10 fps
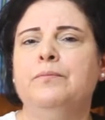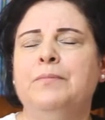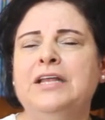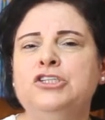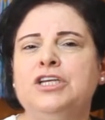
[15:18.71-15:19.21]

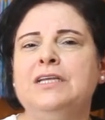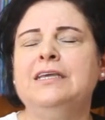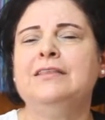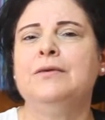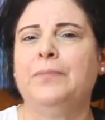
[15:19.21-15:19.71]

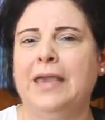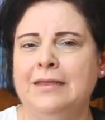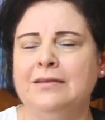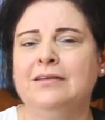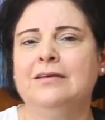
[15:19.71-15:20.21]
mentioning the
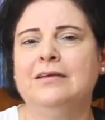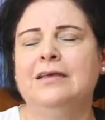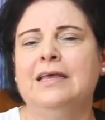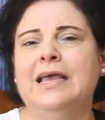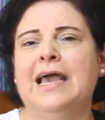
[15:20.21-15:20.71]
pain
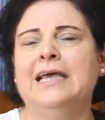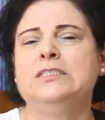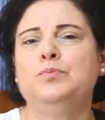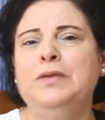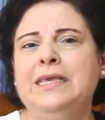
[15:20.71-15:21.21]
and
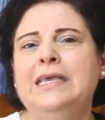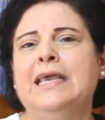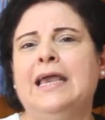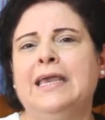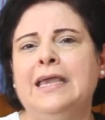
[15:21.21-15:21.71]

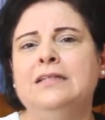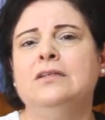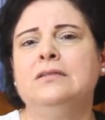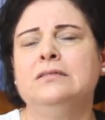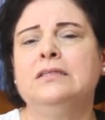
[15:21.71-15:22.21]
speaking
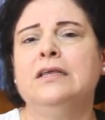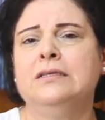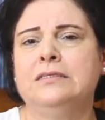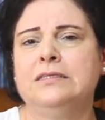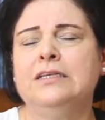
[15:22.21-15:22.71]

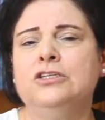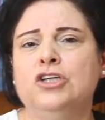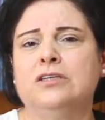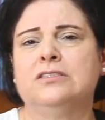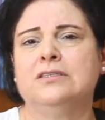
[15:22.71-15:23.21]
against
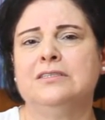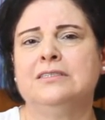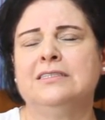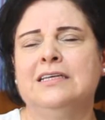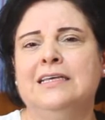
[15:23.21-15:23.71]

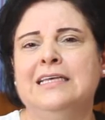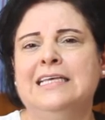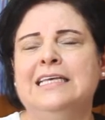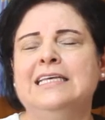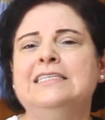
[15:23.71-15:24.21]
injustice
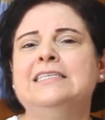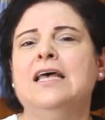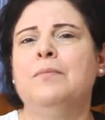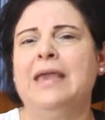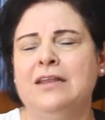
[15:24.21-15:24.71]
is
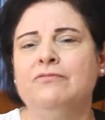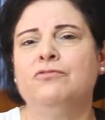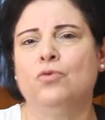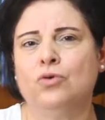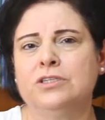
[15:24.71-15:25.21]
the main
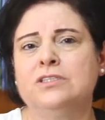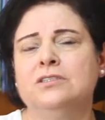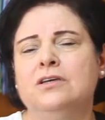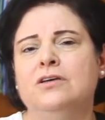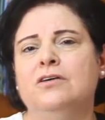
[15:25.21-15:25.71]

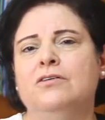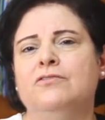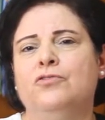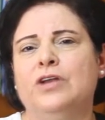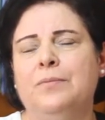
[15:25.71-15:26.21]
force
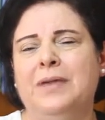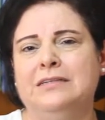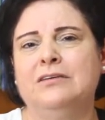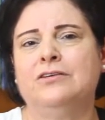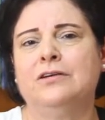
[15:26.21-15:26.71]
for a
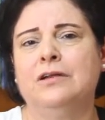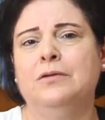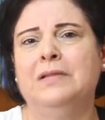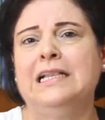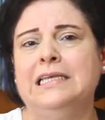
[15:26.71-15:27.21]
better
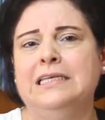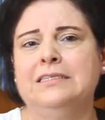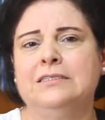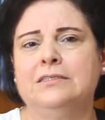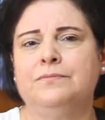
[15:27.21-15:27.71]
Middle
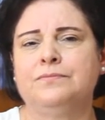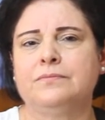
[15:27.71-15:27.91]
East.